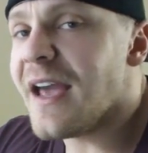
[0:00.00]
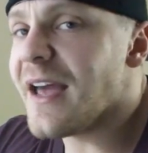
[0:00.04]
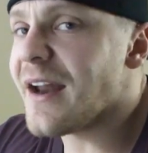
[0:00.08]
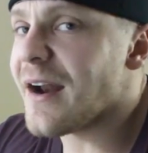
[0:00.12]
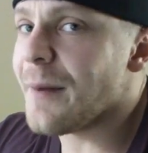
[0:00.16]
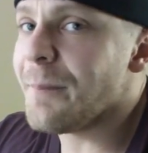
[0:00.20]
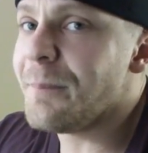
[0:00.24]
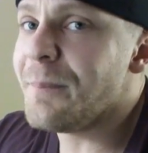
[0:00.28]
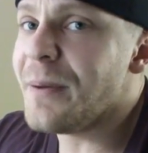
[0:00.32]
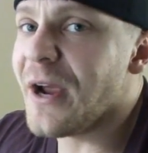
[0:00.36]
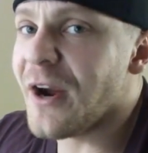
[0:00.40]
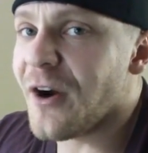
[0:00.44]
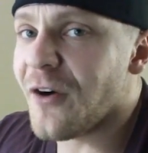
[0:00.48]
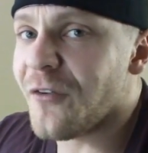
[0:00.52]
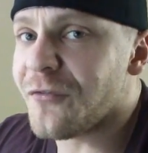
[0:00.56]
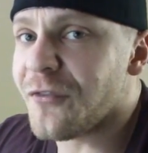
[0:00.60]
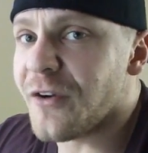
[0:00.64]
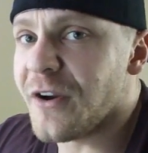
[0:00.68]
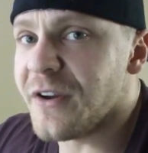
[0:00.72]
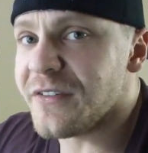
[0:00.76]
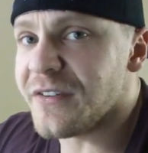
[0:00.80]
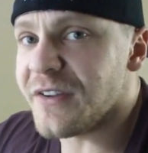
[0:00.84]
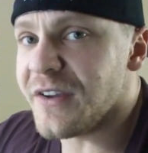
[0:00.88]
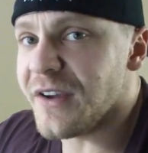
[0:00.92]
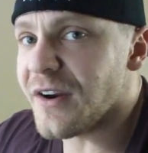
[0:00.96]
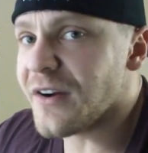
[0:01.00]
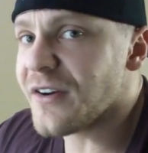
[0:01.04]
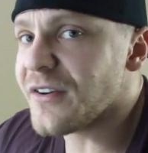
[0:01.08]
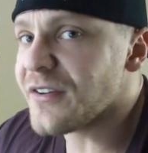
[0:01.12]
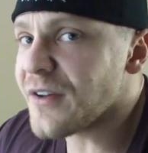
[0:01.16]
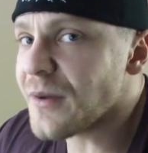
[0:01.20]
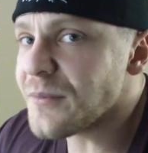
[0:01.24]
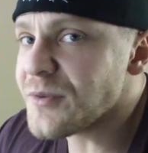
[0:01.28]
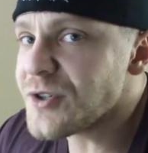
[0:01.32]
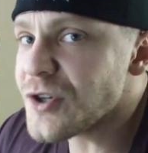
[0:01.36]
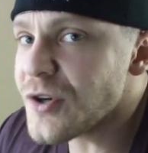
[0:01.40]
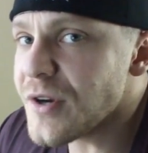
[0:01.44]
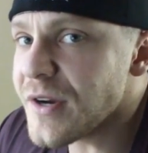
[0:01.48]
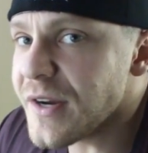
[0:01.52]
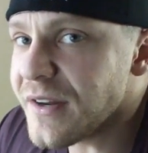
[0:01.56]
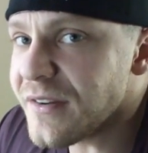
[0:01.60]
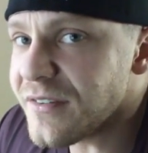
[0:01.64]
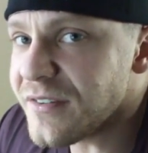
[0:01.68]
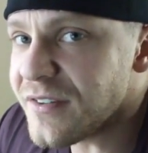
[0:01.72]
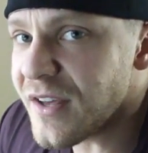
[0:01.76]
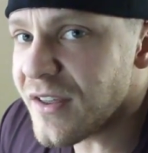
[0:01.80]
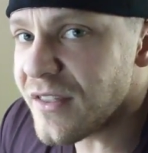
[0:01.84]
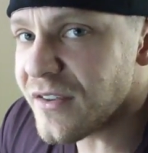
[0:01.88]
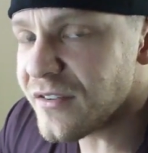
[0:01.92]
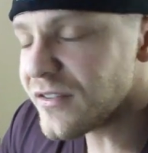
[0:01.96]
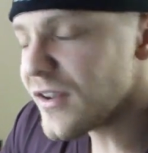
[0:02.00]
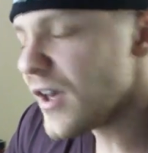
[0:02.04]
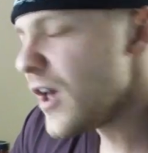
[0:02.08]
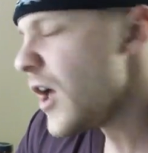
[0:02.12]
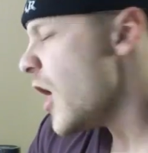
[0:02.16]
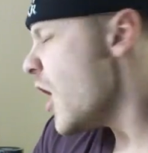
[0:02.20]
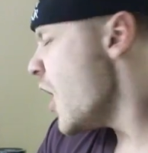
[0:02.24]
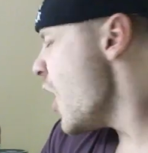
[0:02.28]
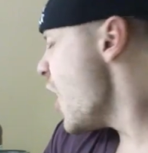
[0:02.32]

and I'm paraphrasing here because I'm sure you didn't say this,